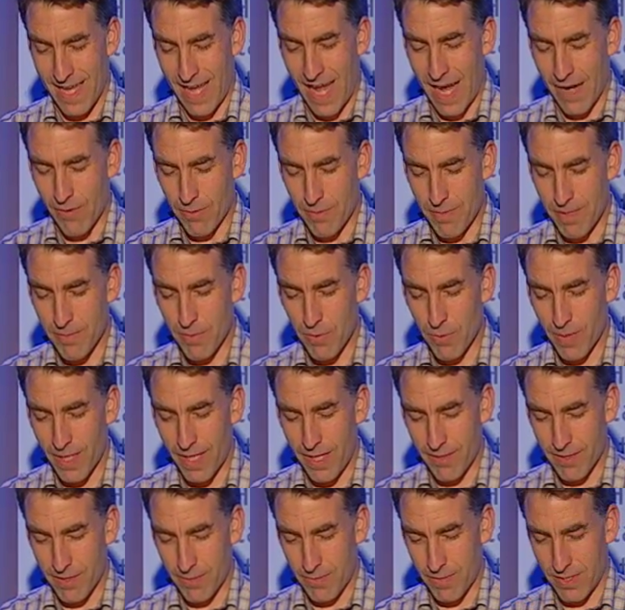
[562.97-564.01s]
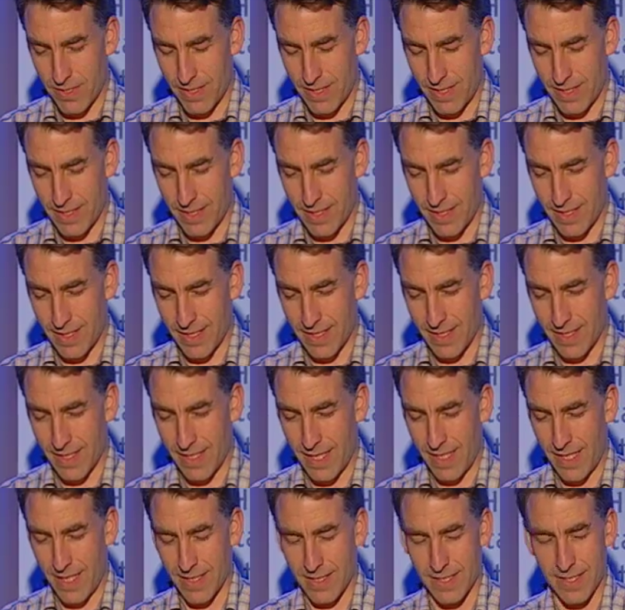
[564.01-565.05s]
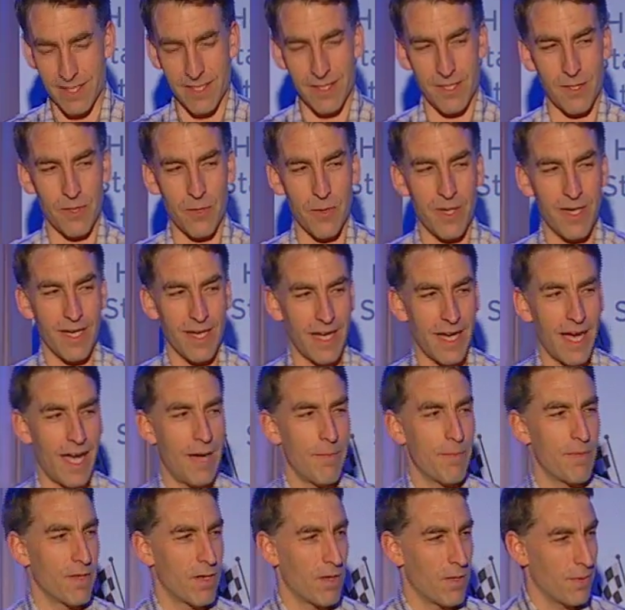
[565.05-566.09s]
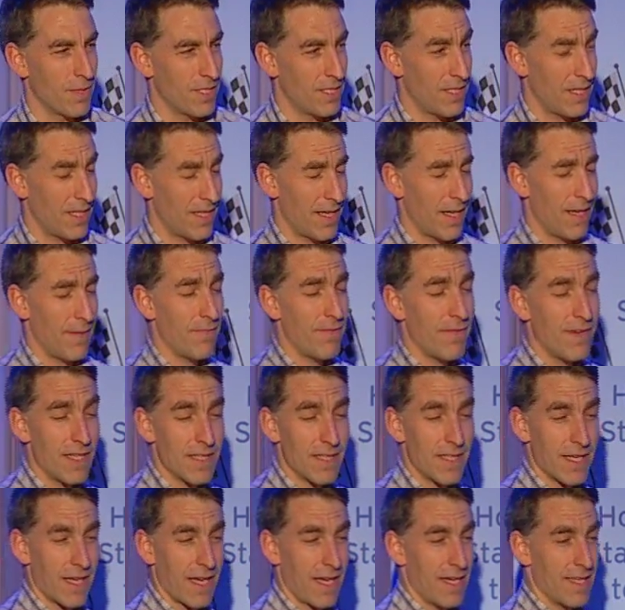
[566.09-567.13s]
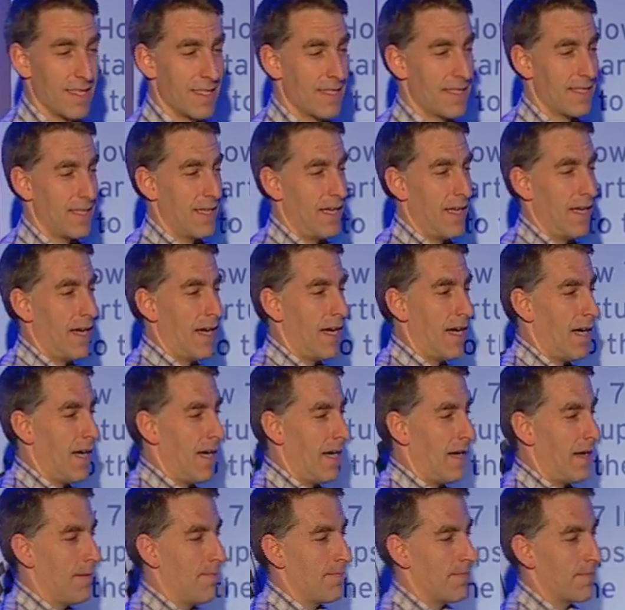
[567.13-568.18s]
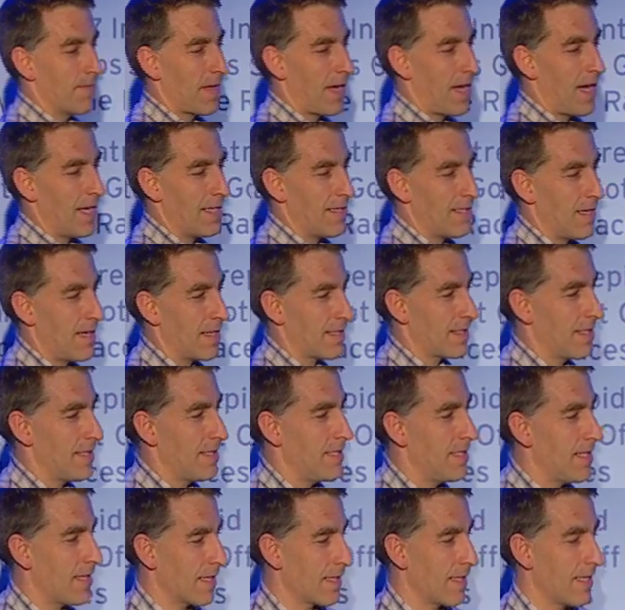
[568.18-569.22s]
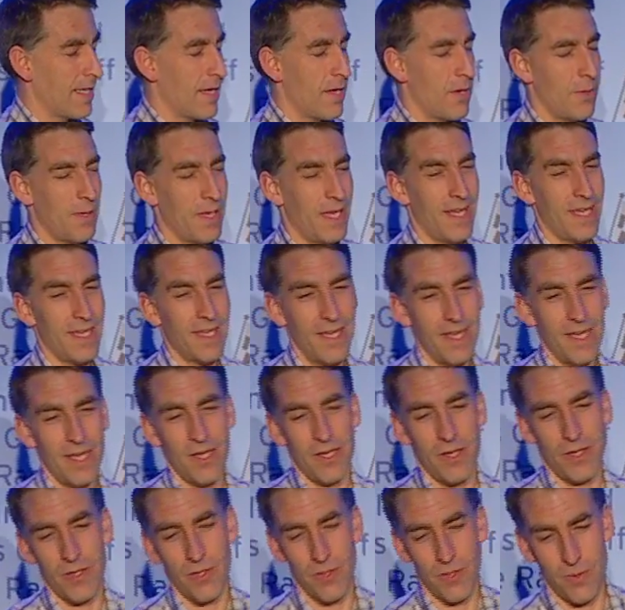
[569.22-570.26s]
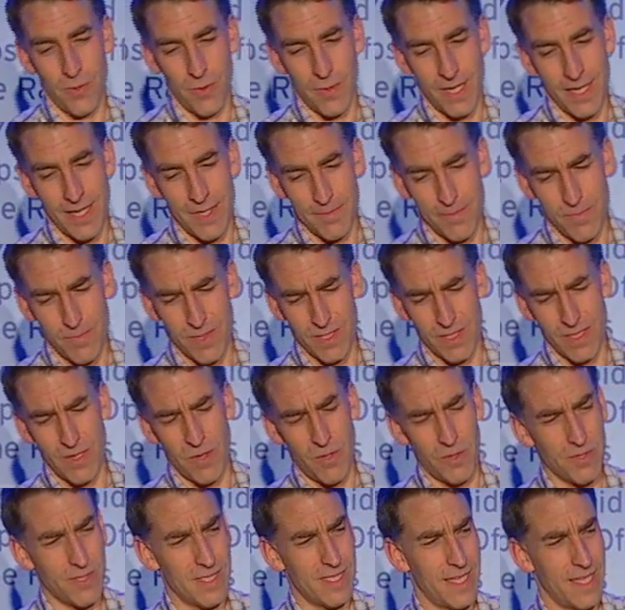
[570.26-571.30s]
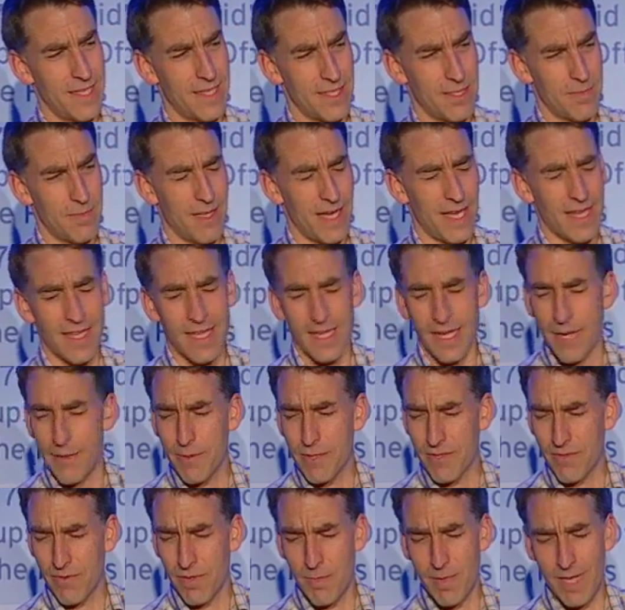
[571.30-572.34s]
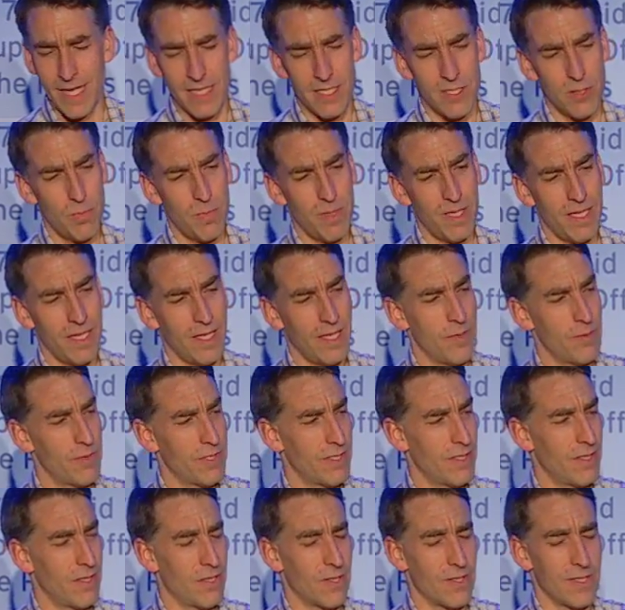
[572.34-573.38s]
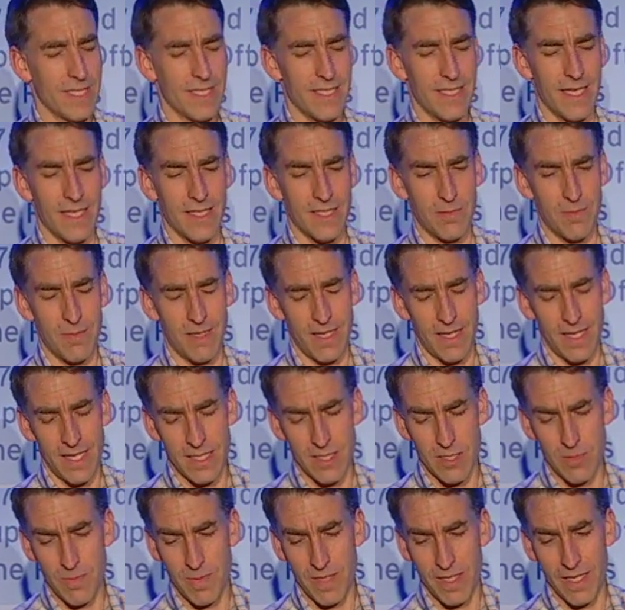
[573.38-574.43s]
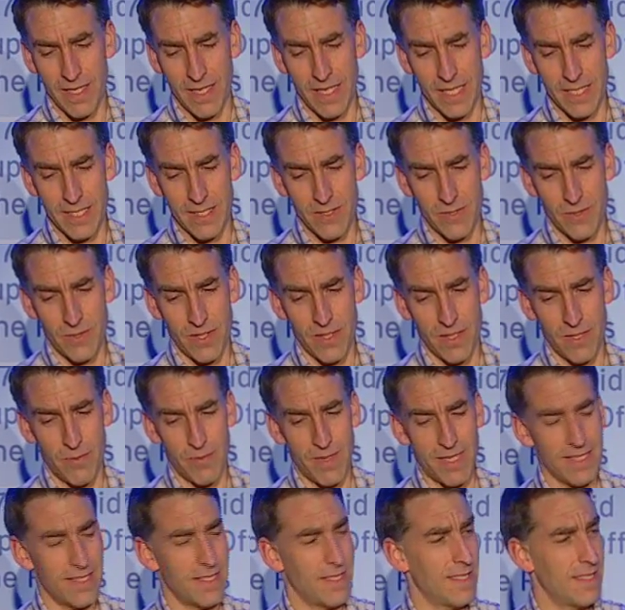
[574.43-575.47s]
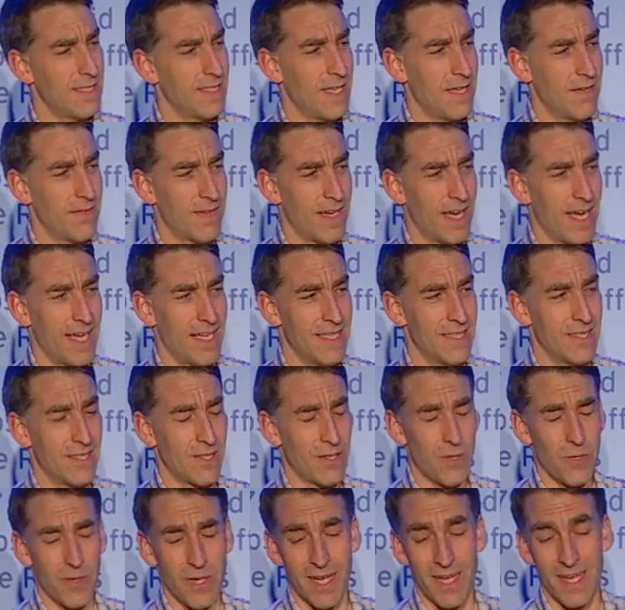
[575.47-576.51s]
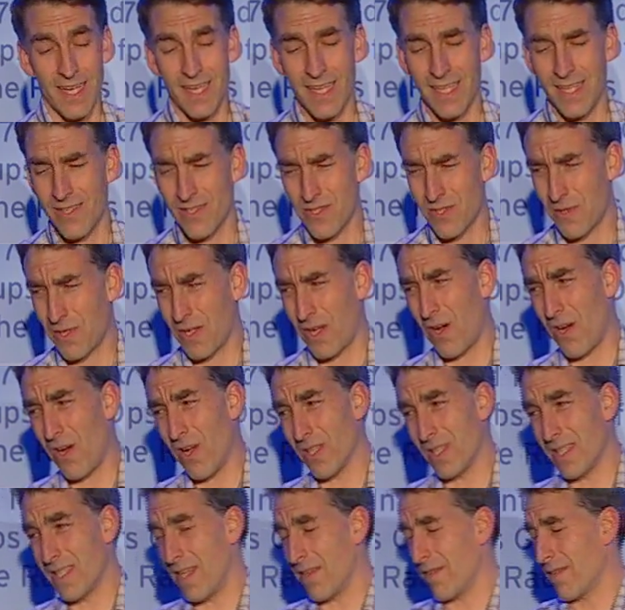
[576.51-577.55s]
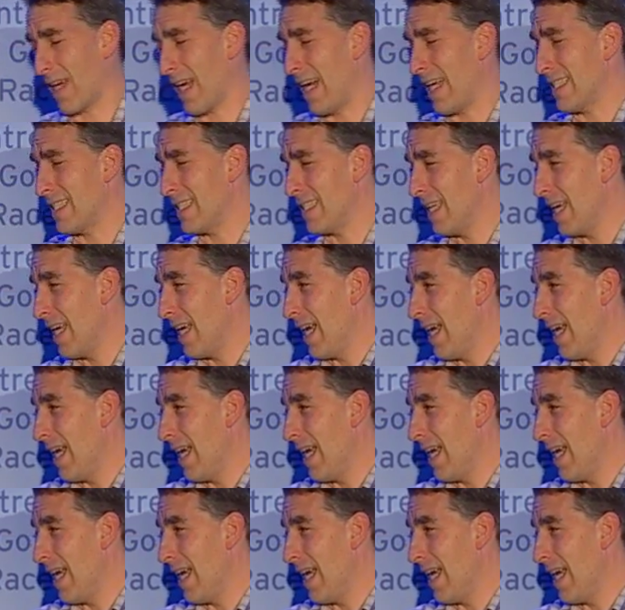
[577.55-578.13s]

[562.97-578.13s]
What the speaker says: I remember when I was presenting to Sequoia Capital, which ended up funding us, I talked to Doug Leone, who was an old salesman. I think he was from HP. He was an early salesman at HP, and he's sort of the resident tough guy at Sequoia, and they're sort of all tough guys.